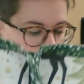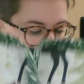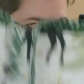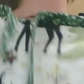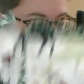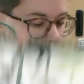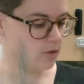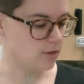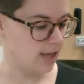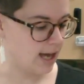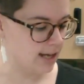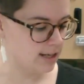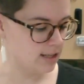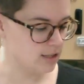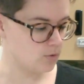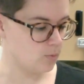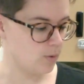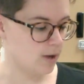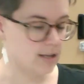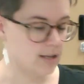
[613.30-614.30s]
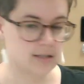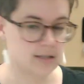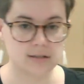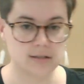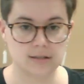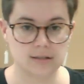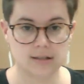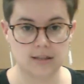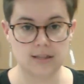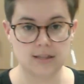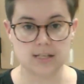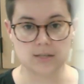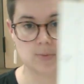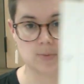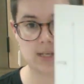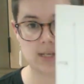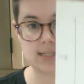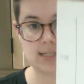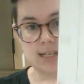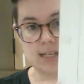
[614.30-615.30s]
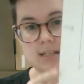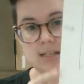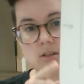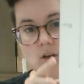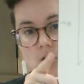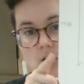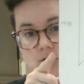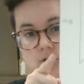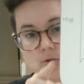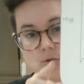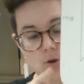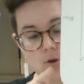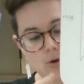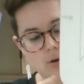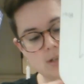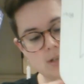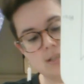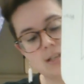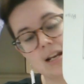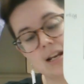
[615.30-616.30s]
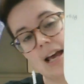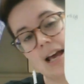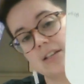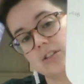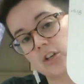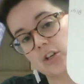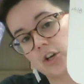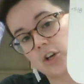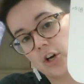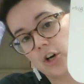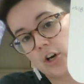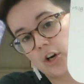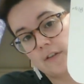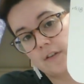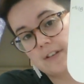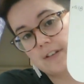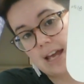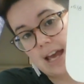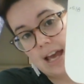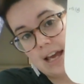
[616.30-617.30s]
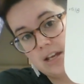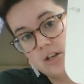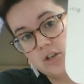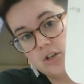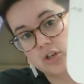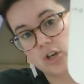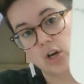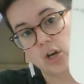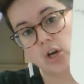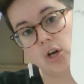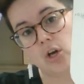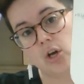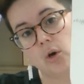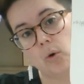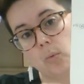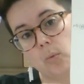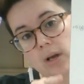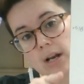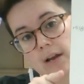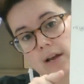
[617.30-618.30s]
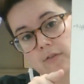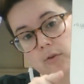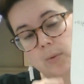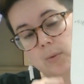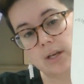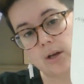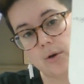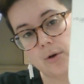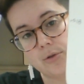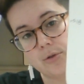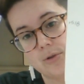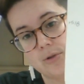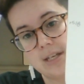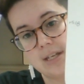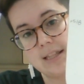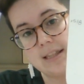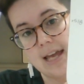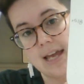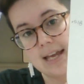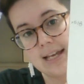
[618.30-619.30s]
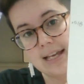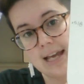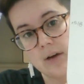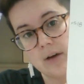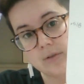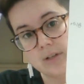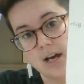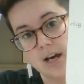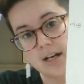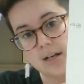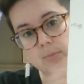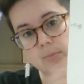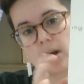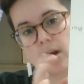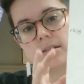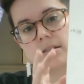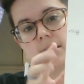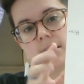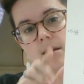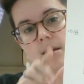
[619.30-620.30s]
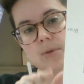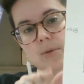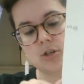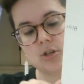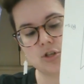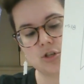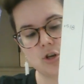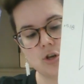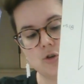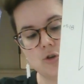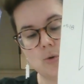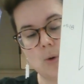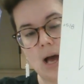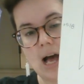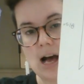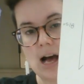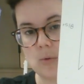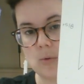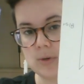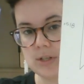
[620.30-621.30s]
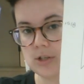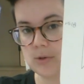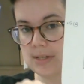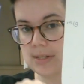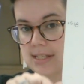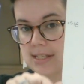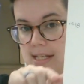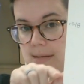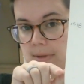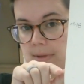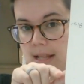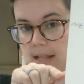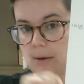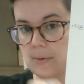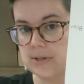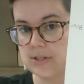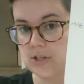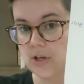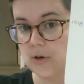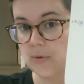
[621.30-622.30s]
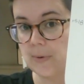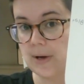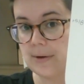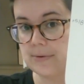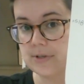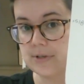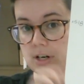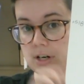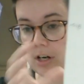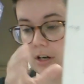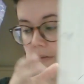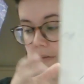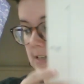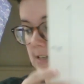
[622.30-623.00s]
so that is what this piece is. Also notice it has a curved edge. Whenever we go through the laying out and cutting process, I'm going to show you how we do a seam allowance around a curved